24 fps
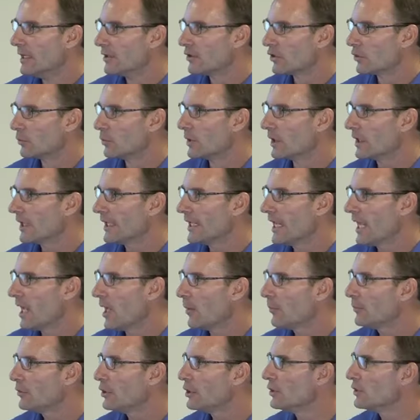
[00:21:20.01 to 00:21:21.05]
to really
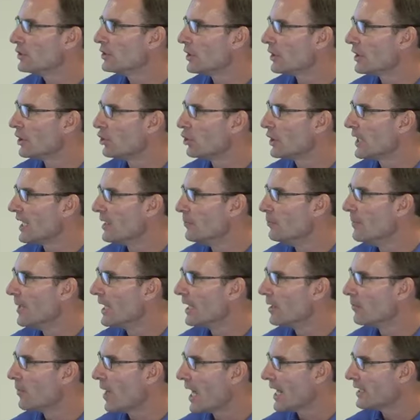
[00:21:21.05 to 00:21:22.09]
help you so that you can
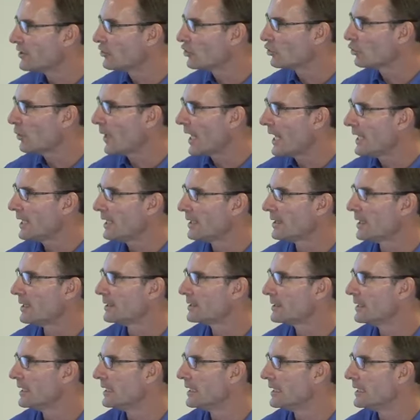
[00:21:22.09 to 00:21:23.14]
minimize training
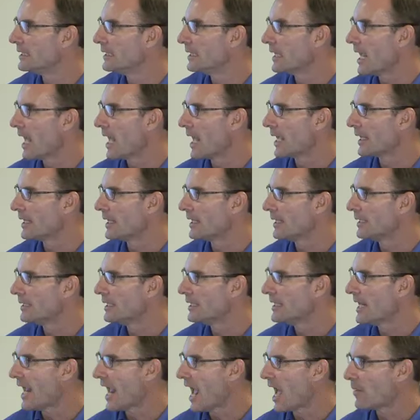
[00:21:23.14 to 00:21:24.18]
that's going to
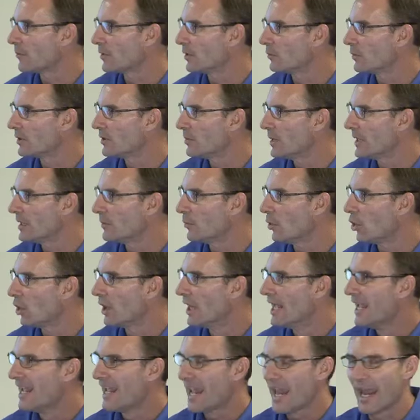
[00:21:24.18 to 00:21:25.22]
need to happen with people,